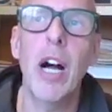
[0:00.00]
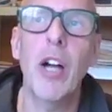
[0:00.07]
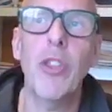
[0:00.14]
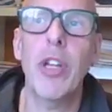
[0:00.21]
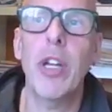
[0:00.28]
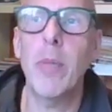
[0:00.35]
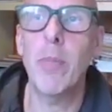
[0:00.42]

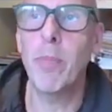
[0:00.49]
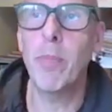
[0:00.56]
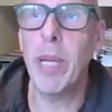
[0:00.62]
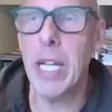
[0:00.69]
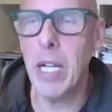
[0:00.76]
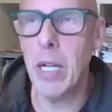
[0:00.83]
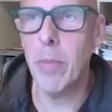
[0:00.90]
other
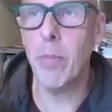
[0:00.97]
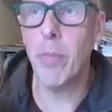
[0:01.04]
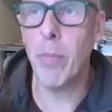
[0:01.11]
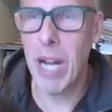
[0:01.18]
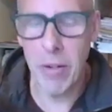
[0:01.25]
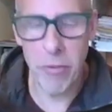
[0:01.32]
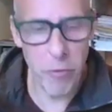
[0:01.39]
bigger
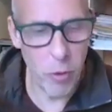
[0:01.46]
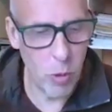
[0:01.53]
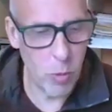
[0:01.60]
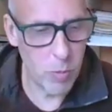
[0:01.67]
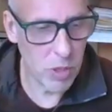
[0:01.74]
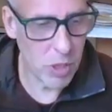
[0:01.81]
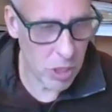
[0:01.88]

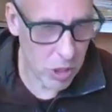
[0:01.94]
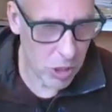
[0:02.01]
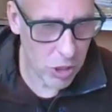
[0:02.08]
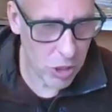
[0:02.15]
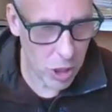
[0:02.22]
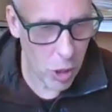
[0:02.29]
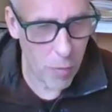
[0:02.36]
platforms such
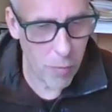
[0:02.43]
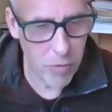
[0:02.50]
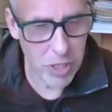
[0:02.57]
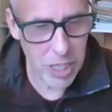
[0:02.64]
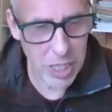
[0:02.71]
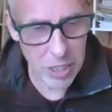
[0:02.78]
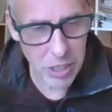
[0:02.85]
as The
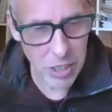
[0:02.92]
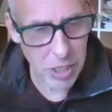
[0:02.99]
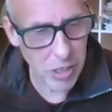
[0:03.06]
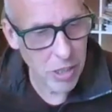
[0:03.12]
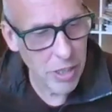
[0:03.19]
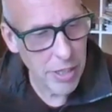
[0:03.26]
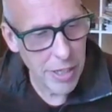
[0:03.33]

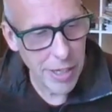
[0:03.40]
Conversation.